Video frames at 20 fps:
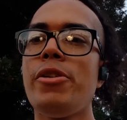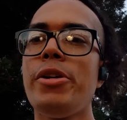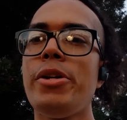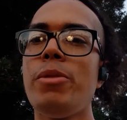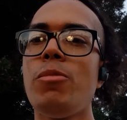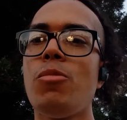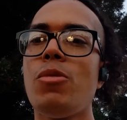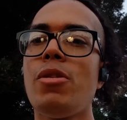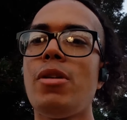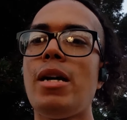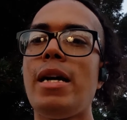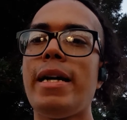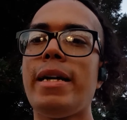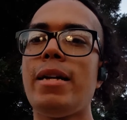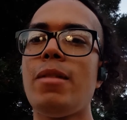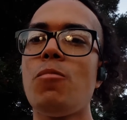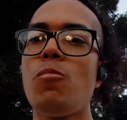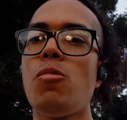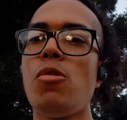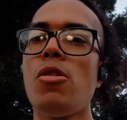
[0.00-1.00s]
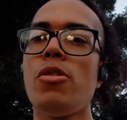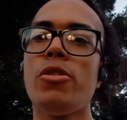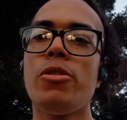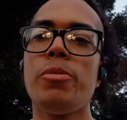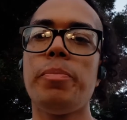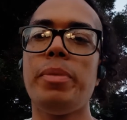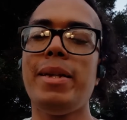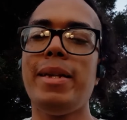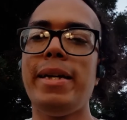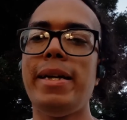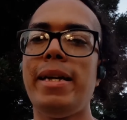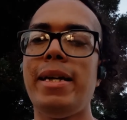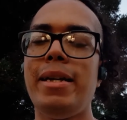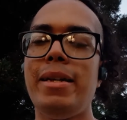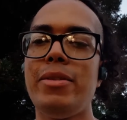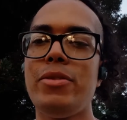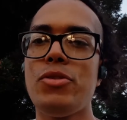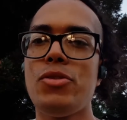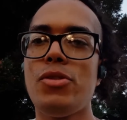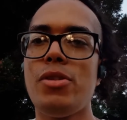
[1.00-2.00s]
where I can water
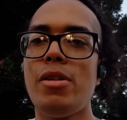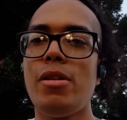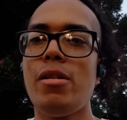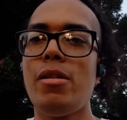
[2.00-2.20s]
plants,